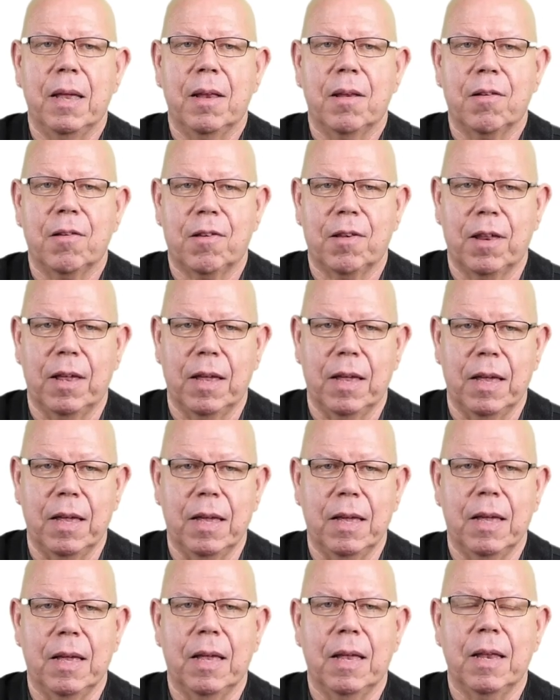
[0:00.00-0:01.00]
C,
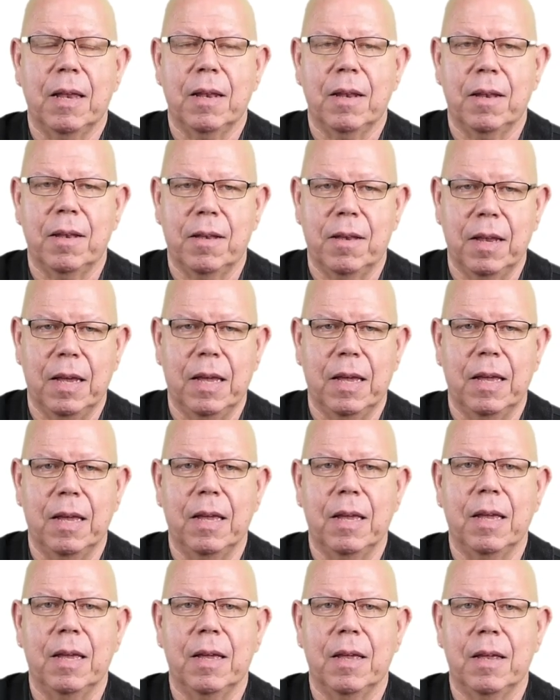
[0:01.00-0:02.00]
D,
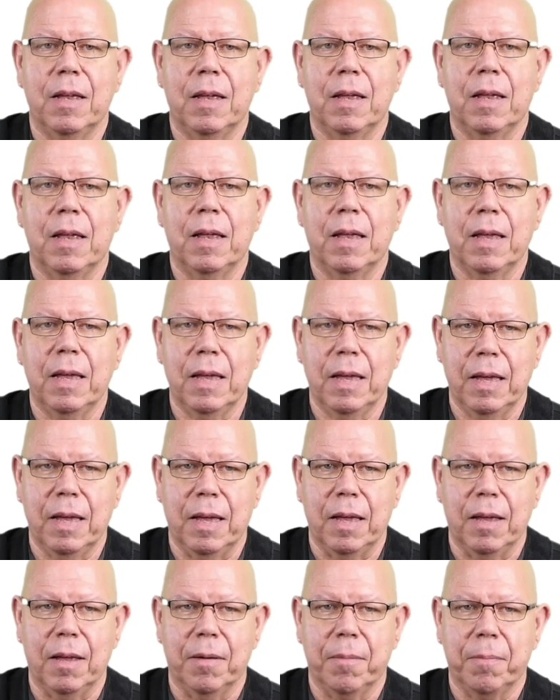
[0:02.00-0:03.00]

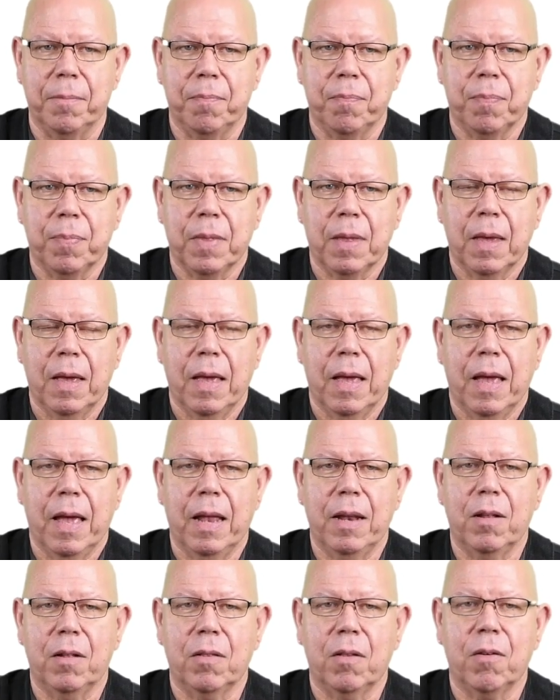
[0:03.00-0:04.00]
E.
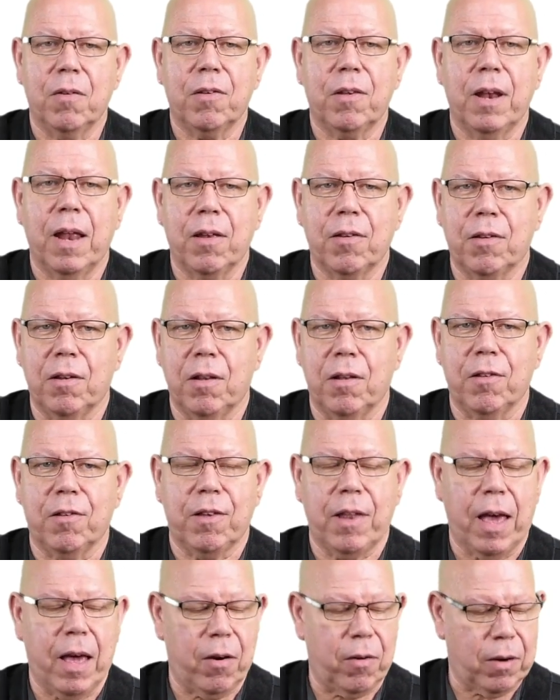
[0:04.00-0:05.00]
And you'll notice it has a little
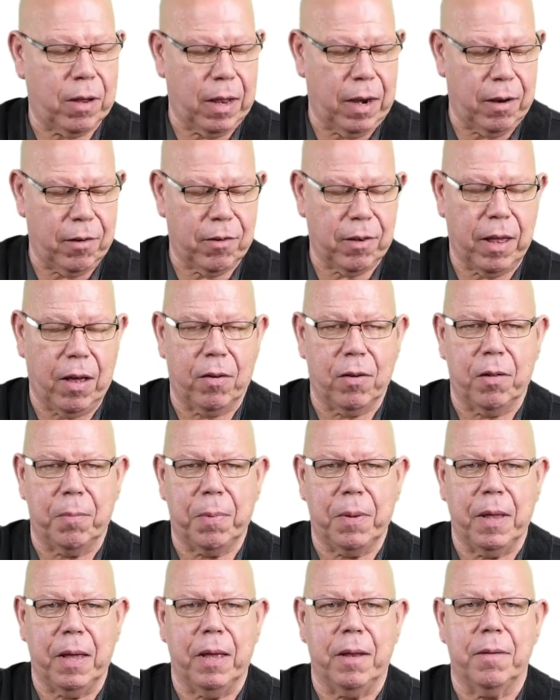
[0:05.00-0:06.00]
sadder kind of sound. I'll
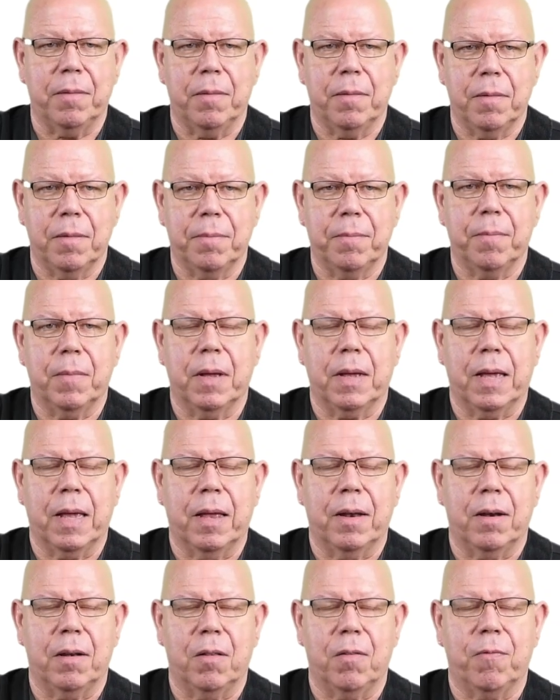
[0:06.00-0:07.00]
play it again,
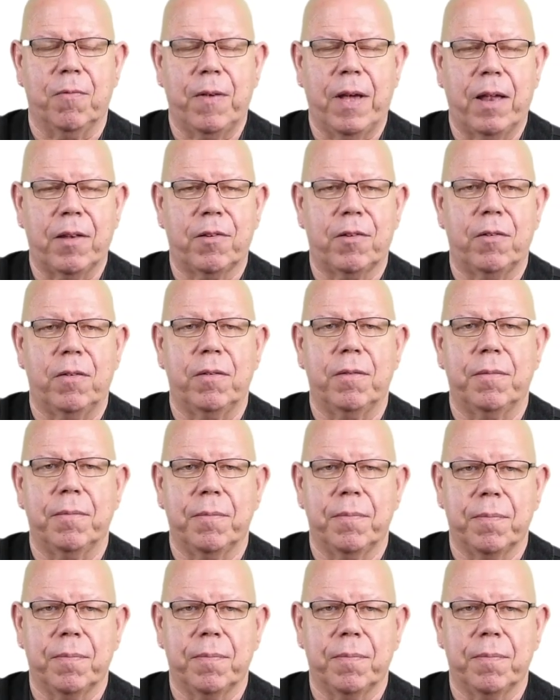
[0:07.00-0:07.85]
a little faster.